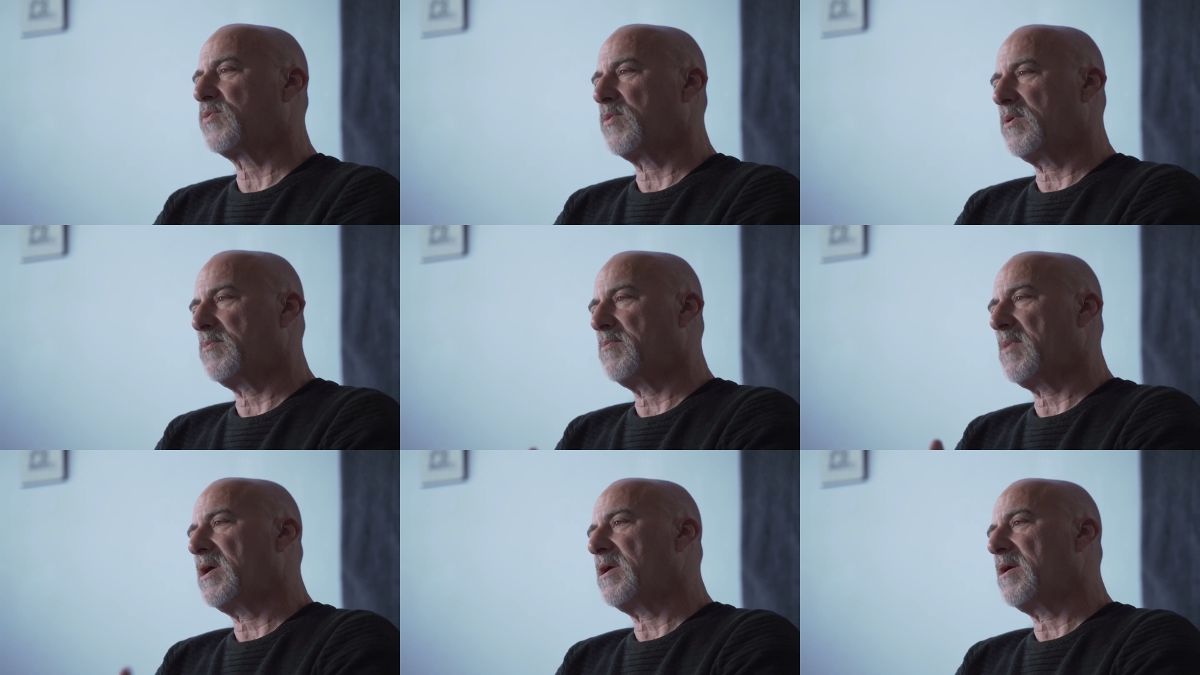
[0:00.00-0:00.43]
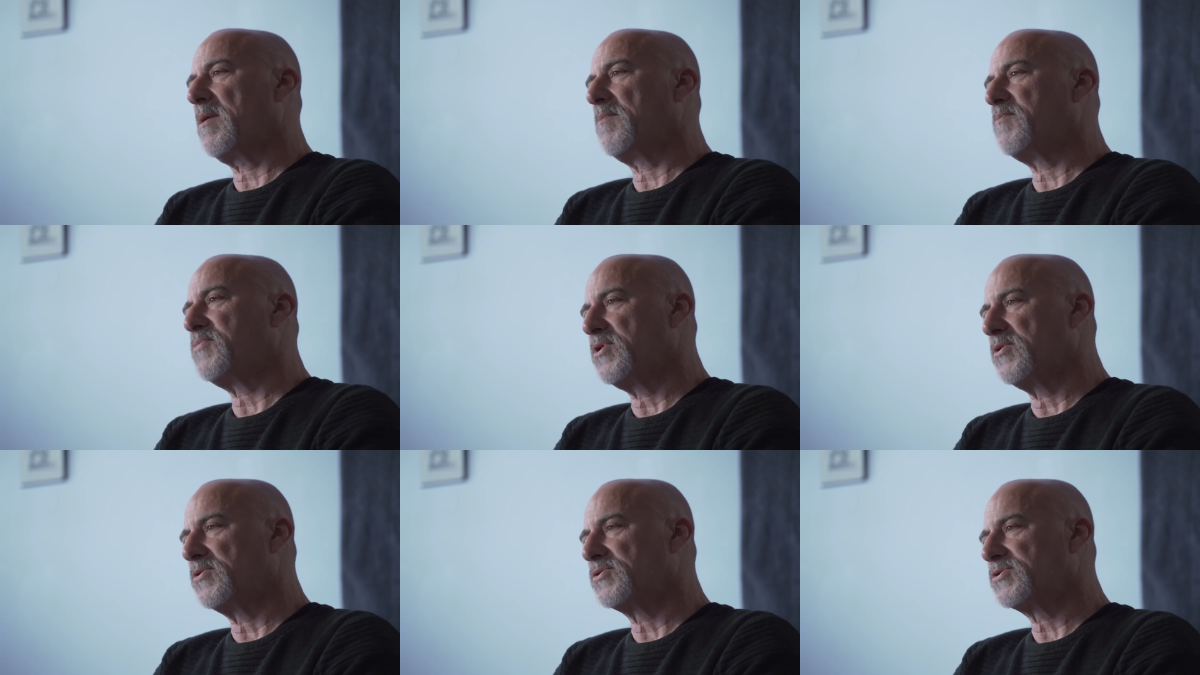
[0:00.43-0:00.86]
when my
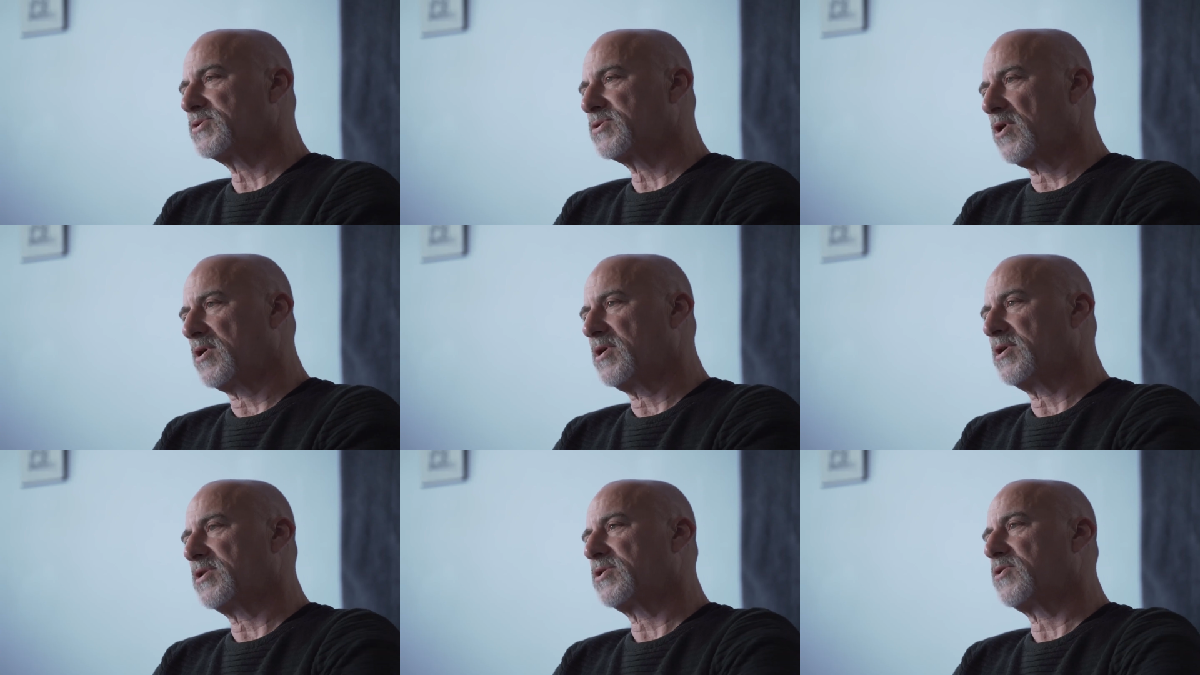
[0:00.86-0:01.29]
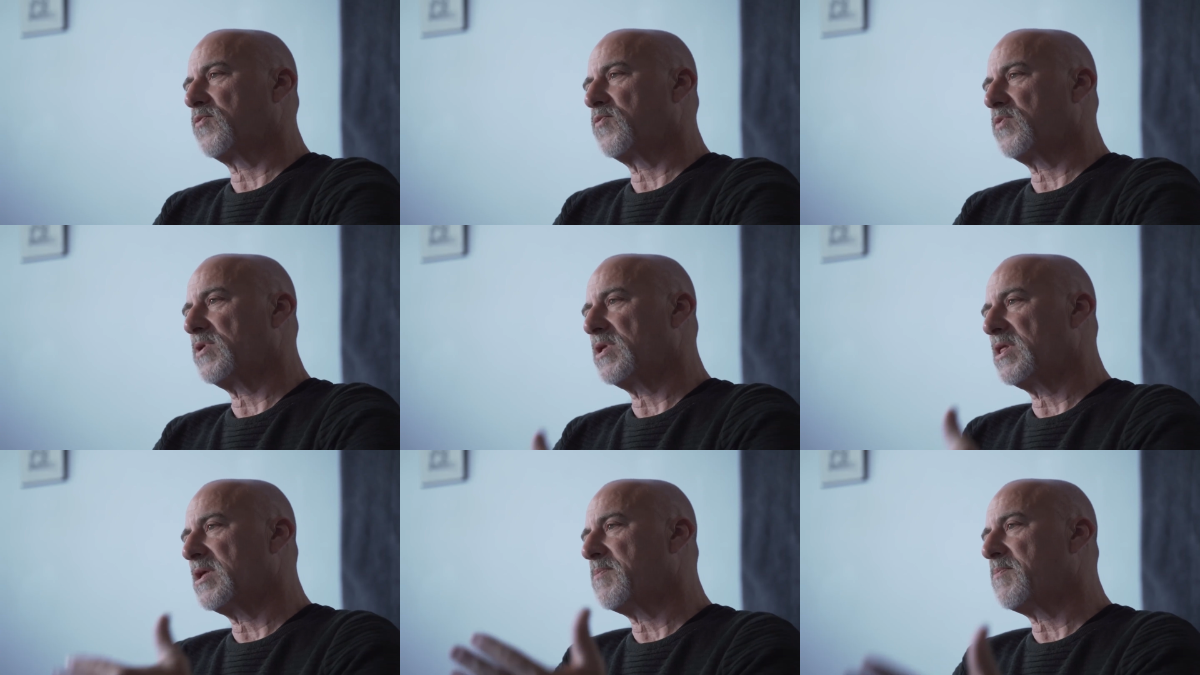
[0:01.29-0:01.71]
abuse started to
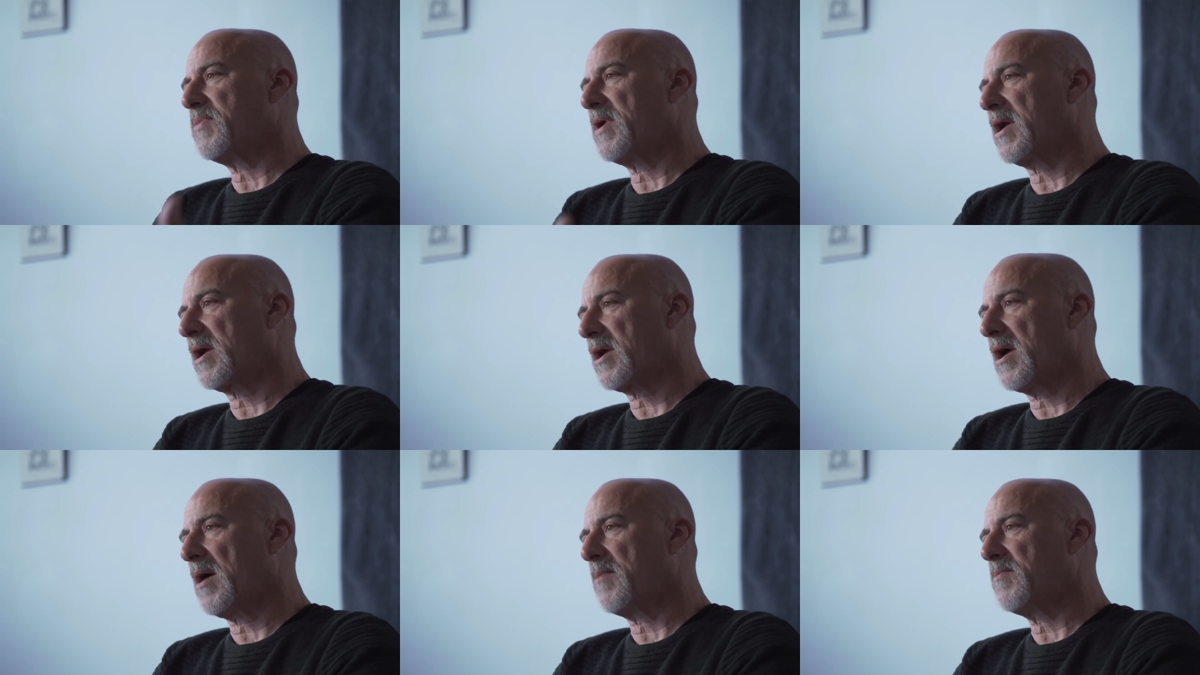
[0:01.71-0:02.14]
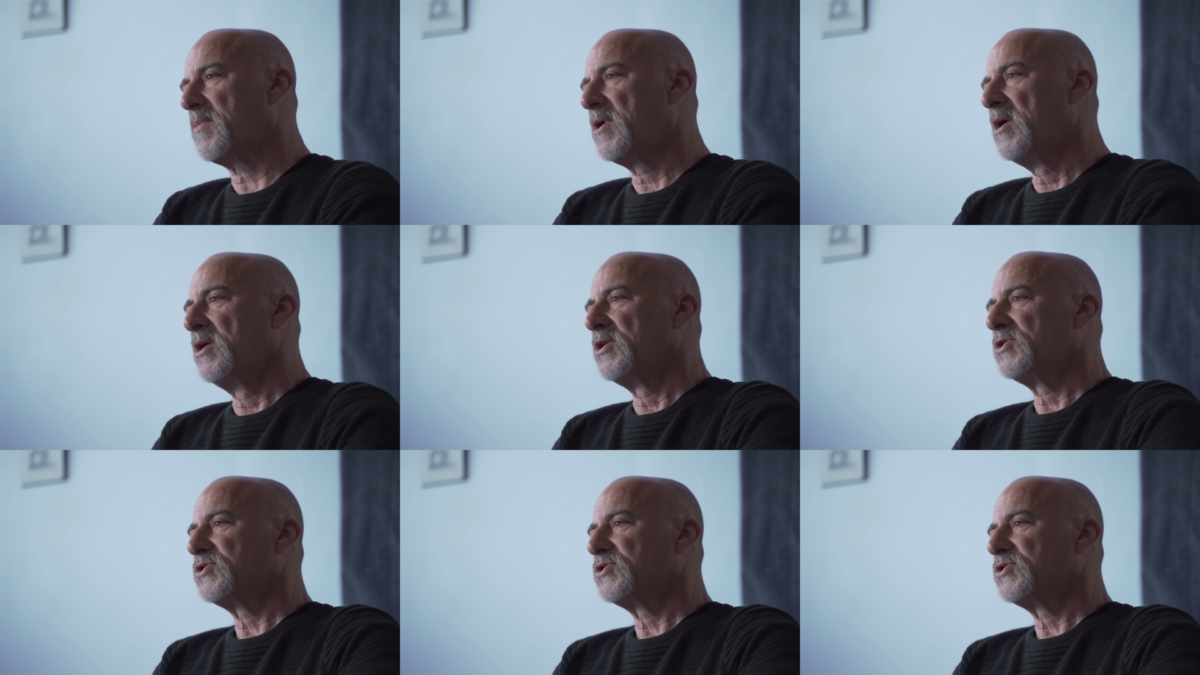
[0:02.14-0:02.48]
really pick up.